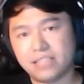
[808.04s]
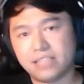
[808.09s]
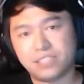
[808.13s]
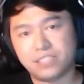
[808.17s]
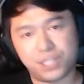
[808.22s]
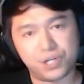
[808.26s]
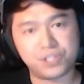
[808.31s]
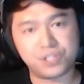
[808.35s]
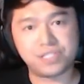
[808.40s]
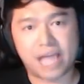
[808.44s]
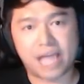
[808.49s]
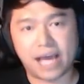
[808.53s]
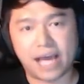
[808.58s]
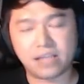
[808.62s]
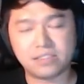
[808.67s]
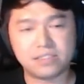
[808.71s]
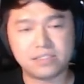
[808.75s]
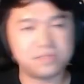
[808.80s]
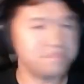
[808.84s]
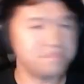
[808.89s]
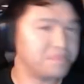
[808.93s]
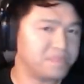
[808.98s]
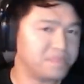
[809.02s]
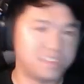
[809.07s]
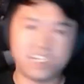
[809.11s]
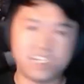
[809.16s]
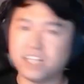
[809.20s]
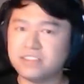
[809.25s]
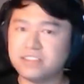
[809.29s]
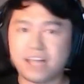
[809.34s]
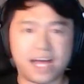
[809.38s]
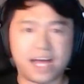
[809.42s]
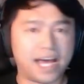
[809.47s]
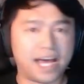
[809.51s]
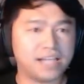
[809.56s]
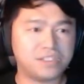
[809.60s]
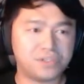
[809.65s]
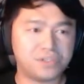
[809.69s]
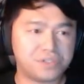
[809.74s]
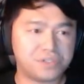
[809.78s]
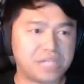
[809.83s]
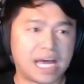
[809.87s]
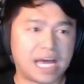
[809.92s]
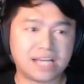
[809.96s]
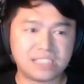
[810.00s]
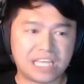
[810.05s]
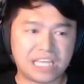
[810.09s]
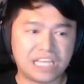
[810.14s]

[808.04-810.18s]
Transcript: add to your stacks. It does not add to your stacks.